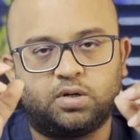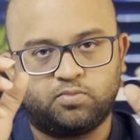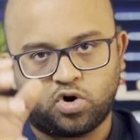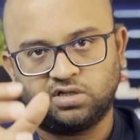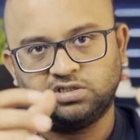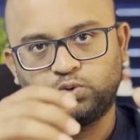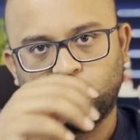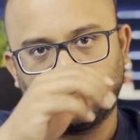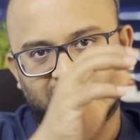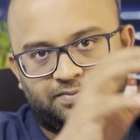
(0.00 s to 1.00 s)
models
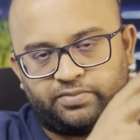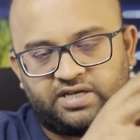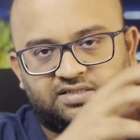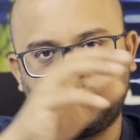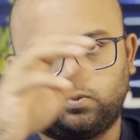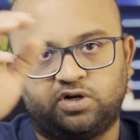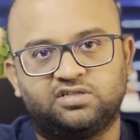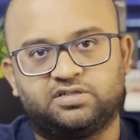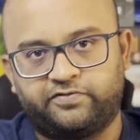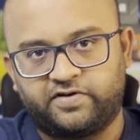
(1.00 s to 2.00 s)
one is the base and one
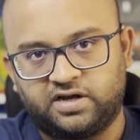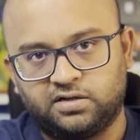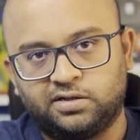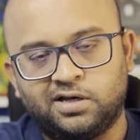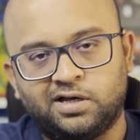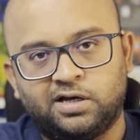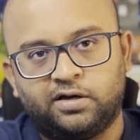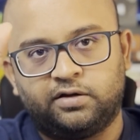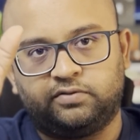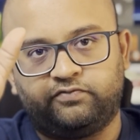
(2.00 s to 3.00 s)
is the refiner
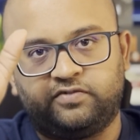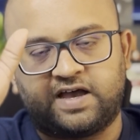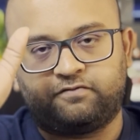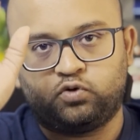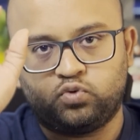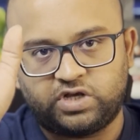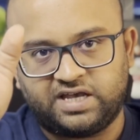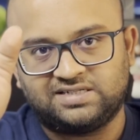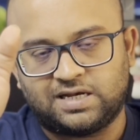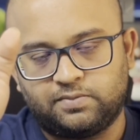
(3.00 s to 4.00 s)
we have two
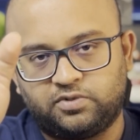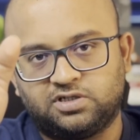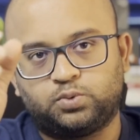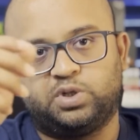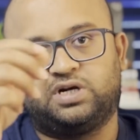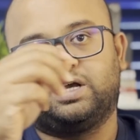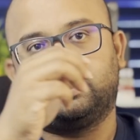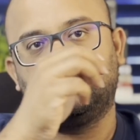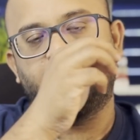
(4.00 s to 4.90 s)
k samplers we are taking